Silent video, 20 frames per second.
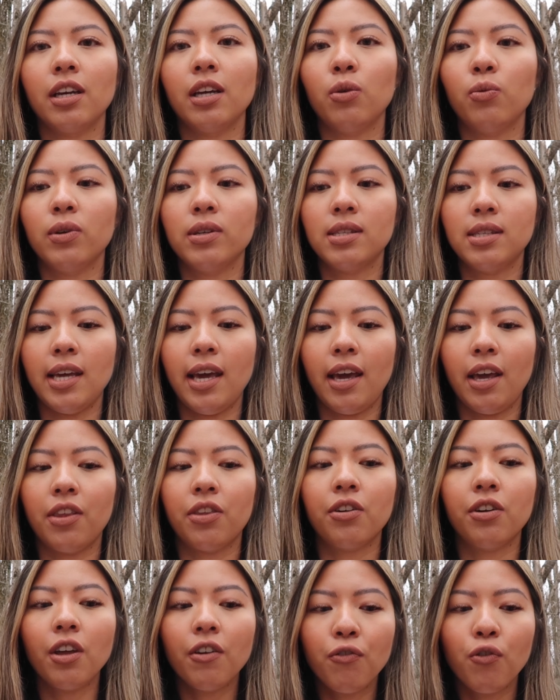It was a
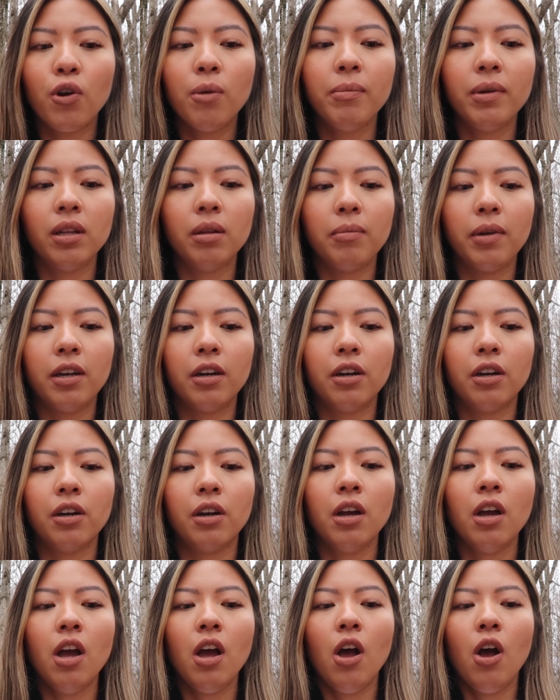34mm
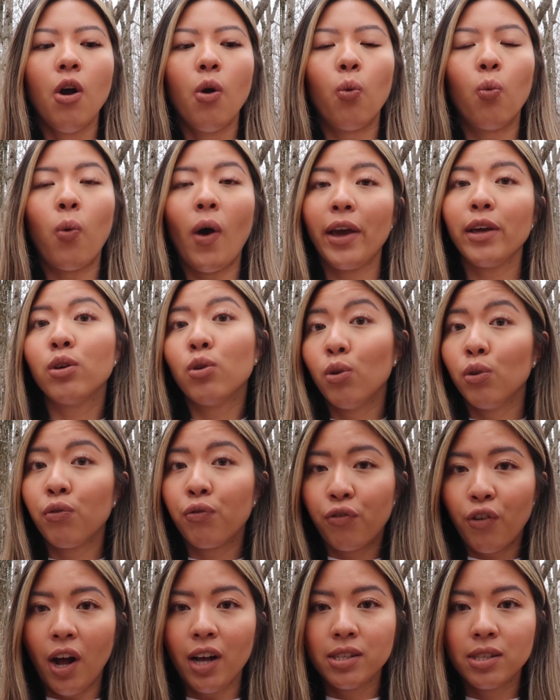white gold
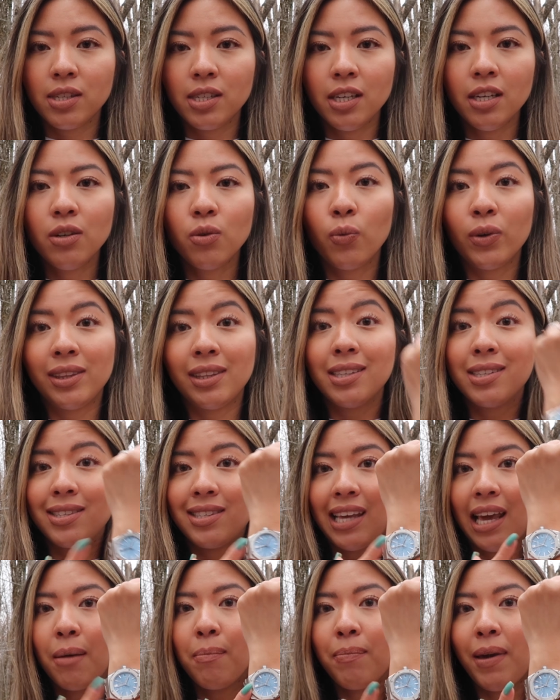frosted with the
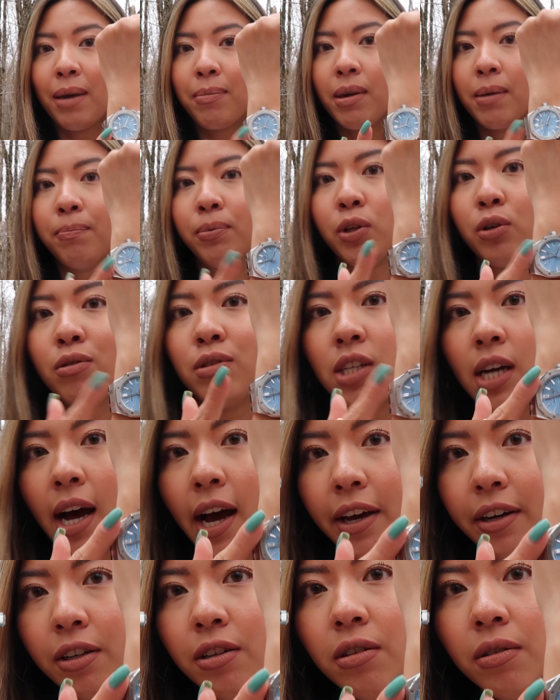same baby blue
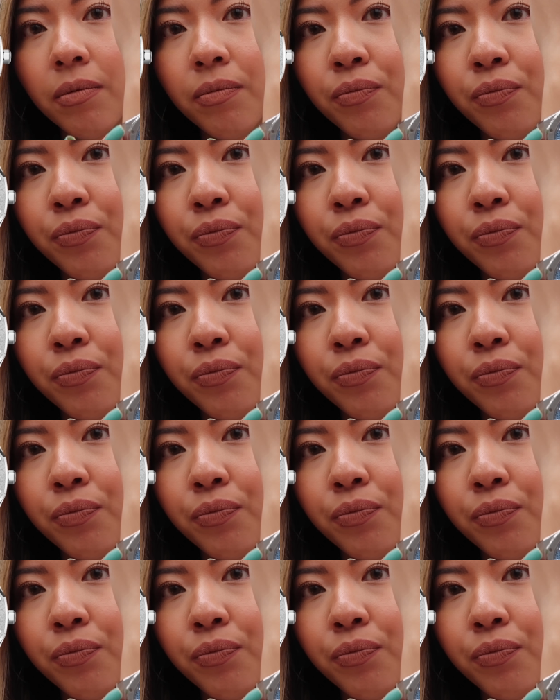dial.